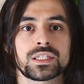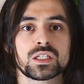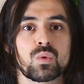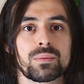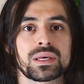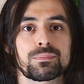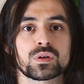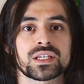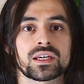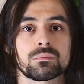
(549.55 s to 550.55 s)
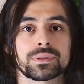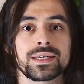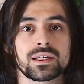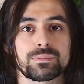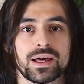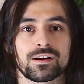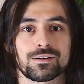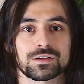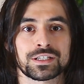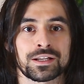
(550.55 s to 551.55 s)
This is why people say complete
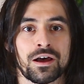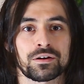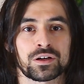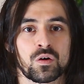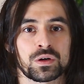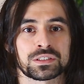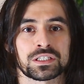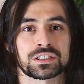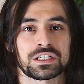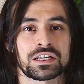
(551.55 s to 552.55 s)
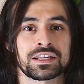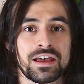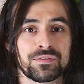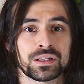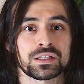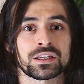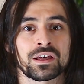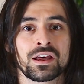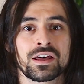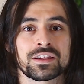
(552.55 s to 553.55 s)
competitors cannot coexist indefinitely.
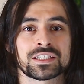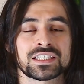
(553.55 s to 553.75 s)
The